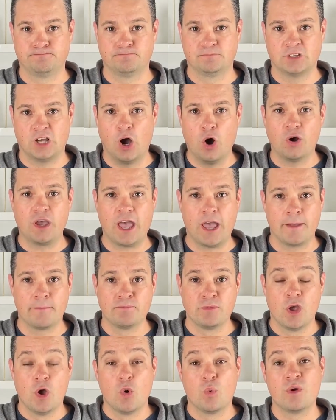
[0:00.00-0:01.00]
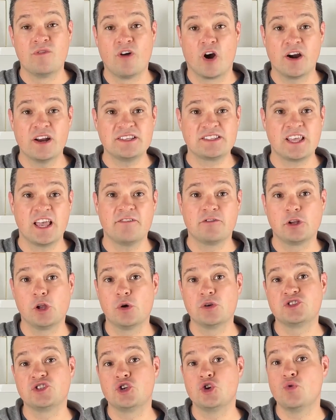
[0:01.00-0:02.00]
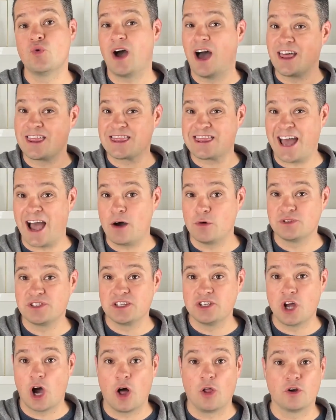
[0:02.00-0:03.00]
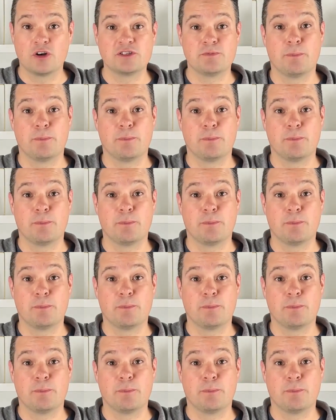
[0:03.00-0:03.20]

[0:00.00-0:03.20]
Okay, we've already saved close to $1,000,